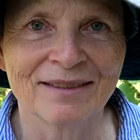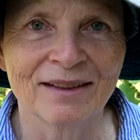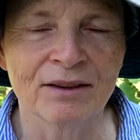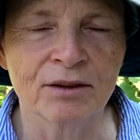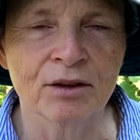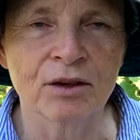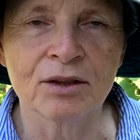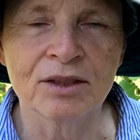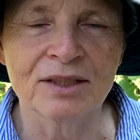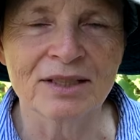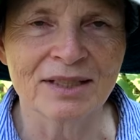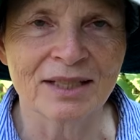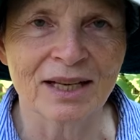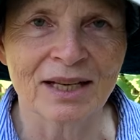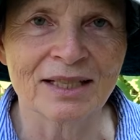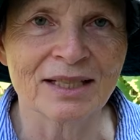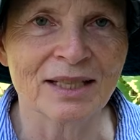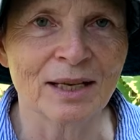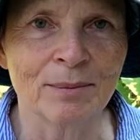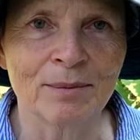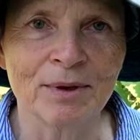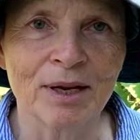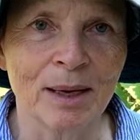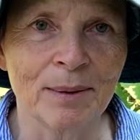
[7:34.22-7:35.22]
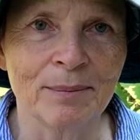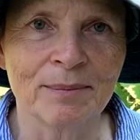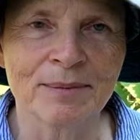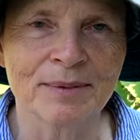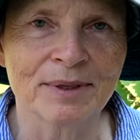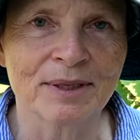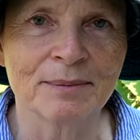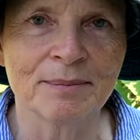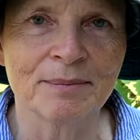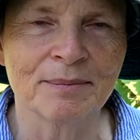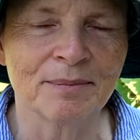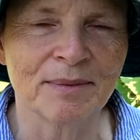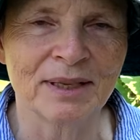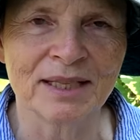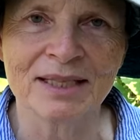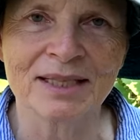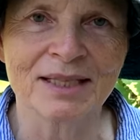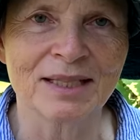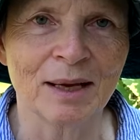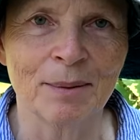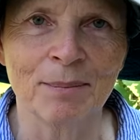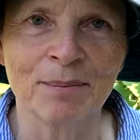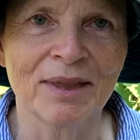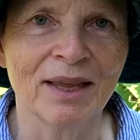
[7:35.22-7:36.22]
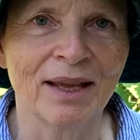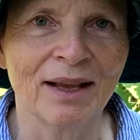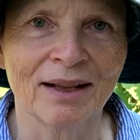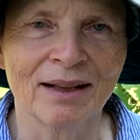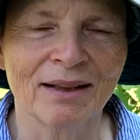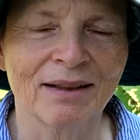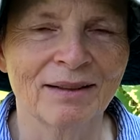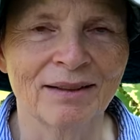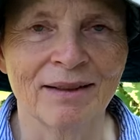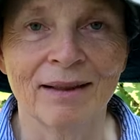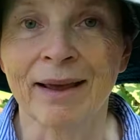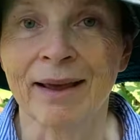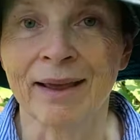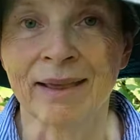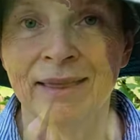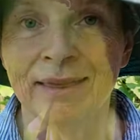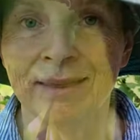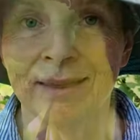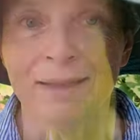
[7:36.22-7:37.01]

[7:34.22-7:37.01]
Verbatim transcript: Of course, I sometimes miss something like